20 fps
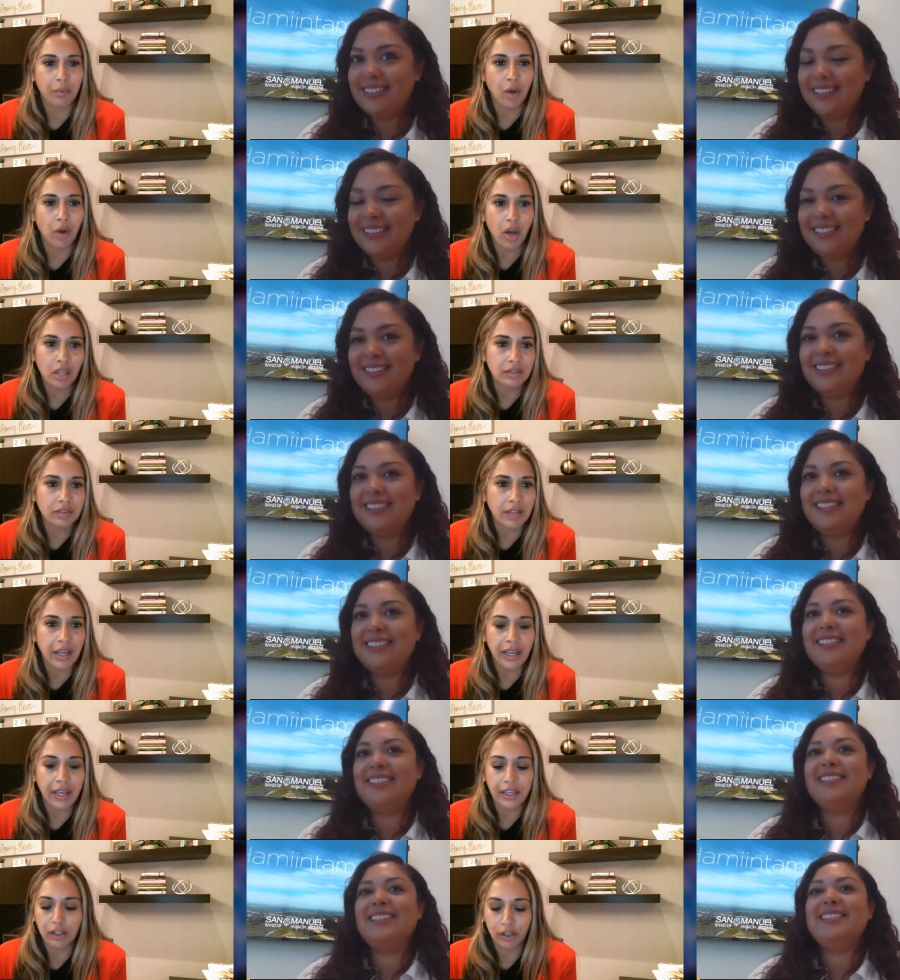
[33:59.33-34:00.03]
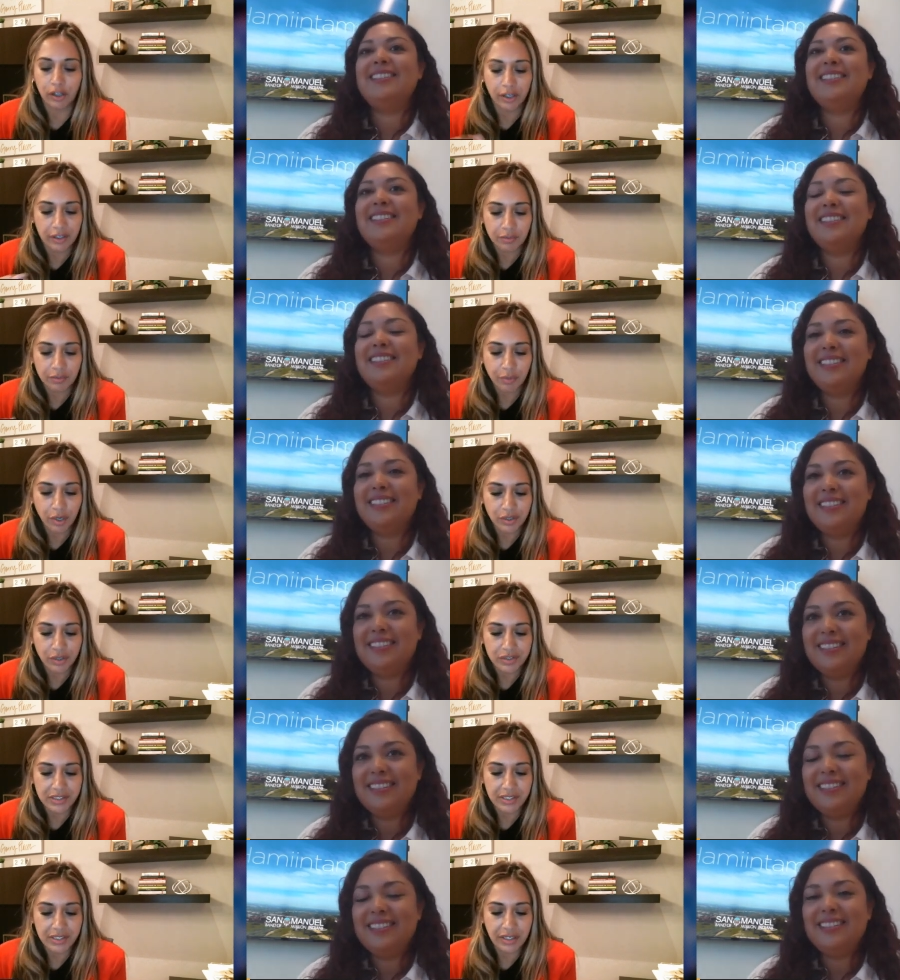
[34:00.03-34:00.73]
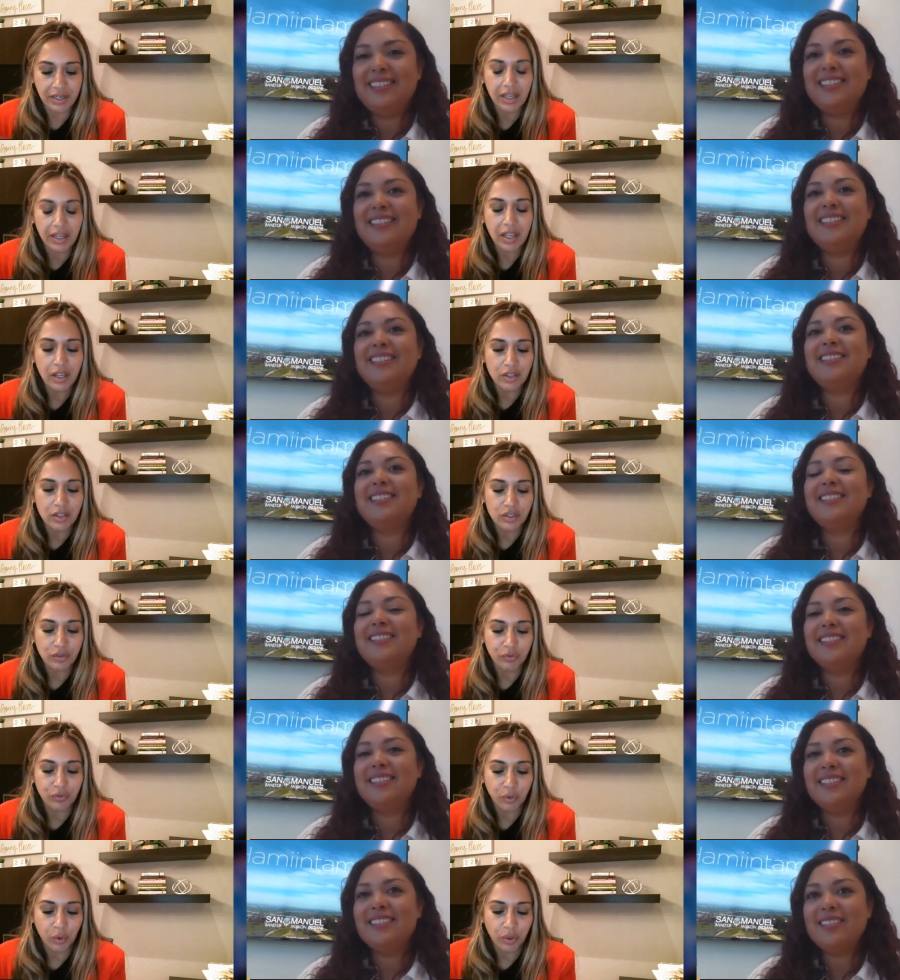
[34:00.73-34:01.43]
Speaker 1: online or in person
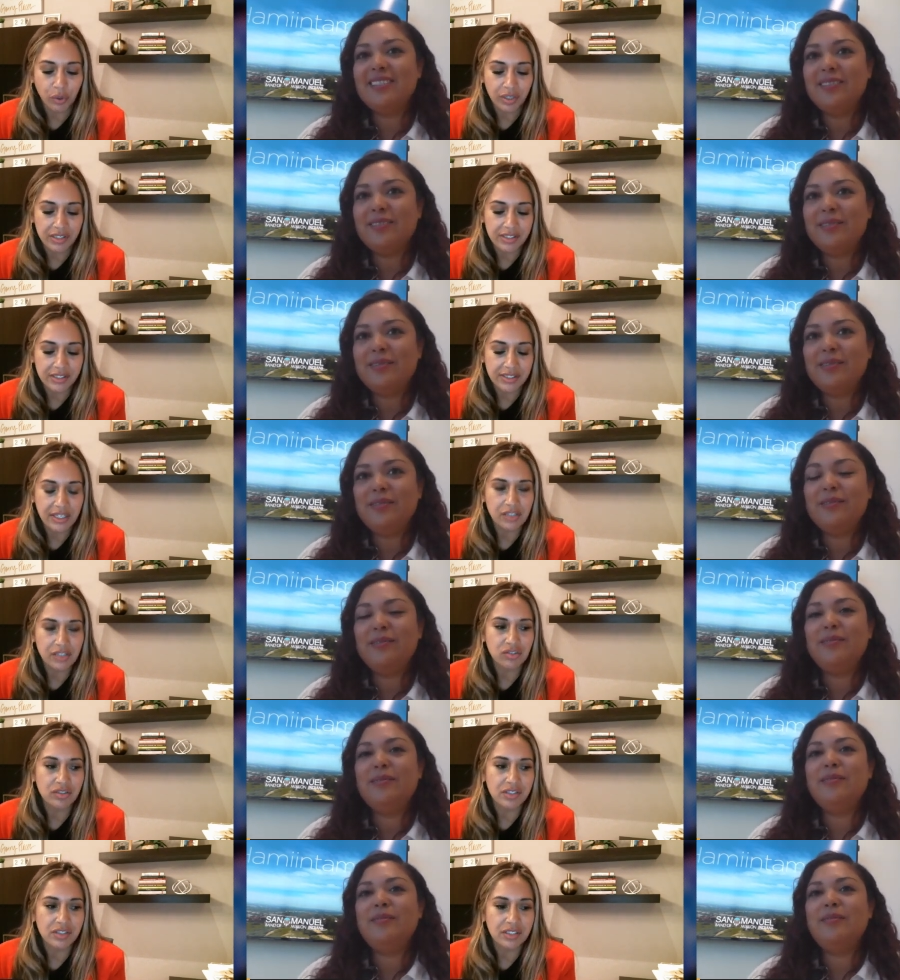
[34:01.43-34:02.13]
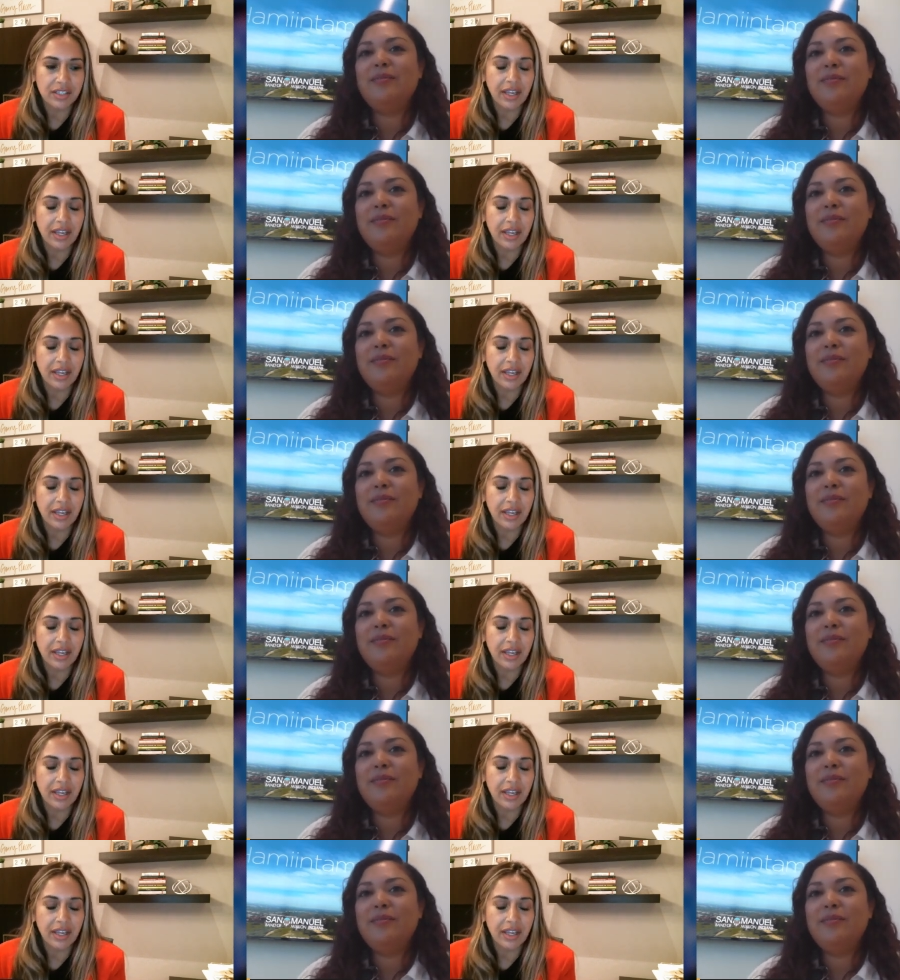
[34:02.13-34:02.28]
so for organizations to